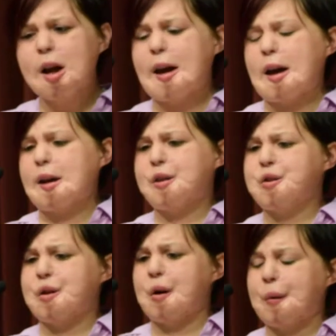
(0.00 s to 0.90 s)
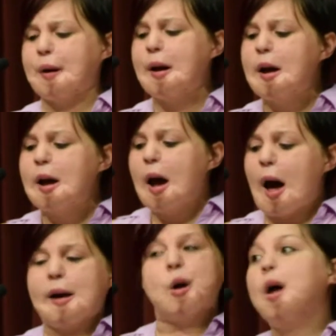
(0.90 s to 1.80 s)
And so
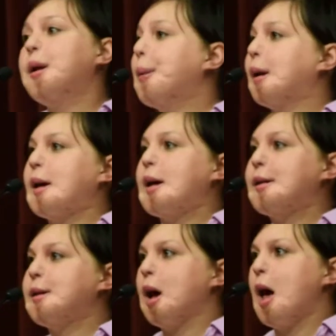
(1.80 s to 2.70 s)
I called the police